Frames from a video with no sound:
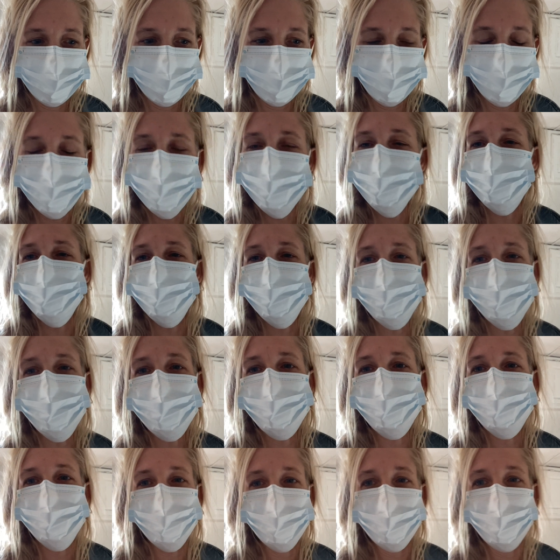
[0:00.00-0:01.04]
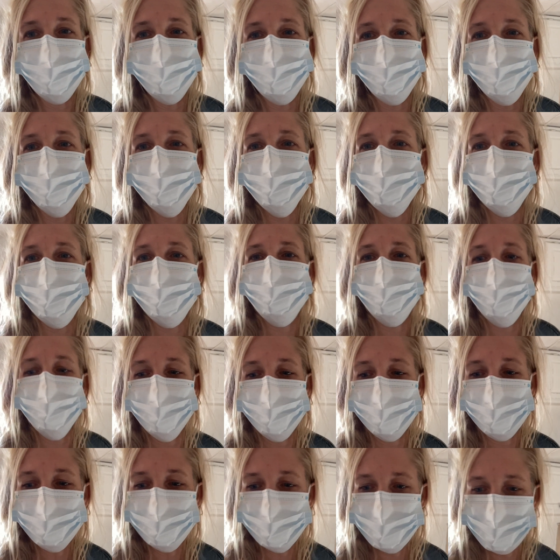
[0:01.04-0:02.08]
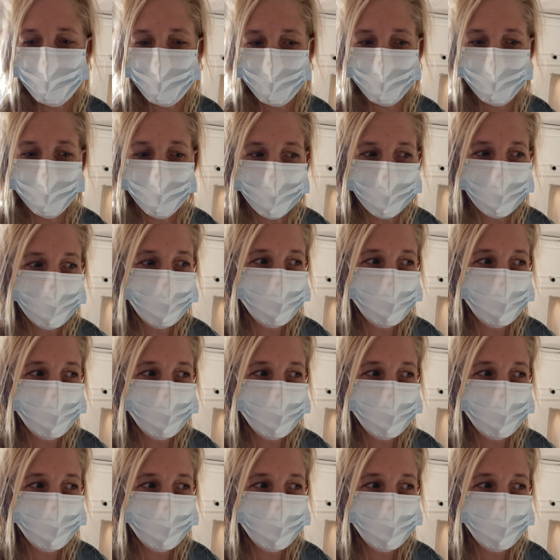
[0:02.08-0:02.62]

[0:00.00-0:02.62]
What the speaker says: the majority of the campers in my area